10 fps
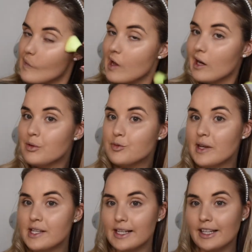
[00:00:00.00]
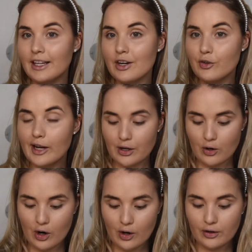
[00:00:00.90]
And I'm just basically gonna run
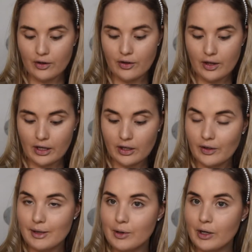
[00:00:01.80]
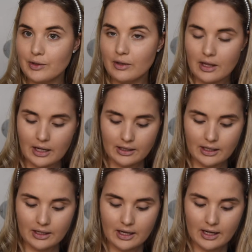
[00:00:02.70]
on the cream contour that I
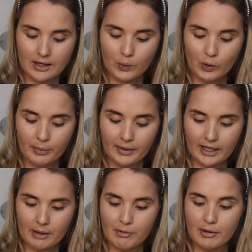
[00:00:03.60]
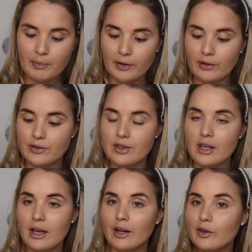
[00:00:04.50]
did, warming it up a bit, because
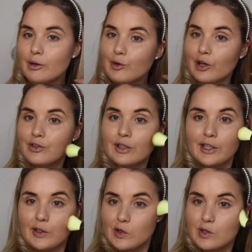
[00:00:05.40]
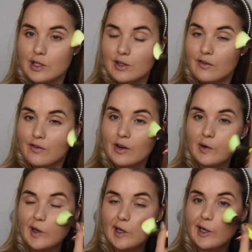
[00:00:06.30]
the cream contour I used is a
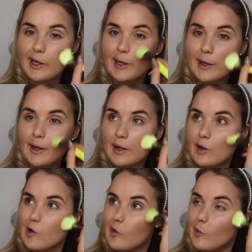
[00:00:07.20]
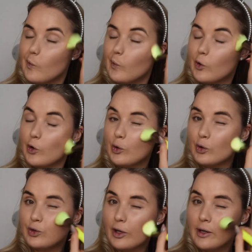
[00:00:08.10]
very cool
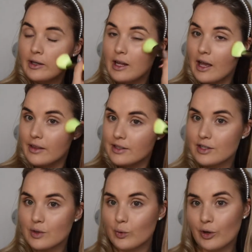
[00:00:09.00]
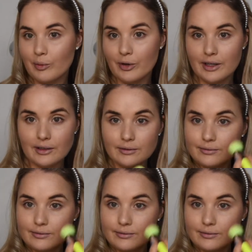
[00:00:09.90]
tone and this is a warm one.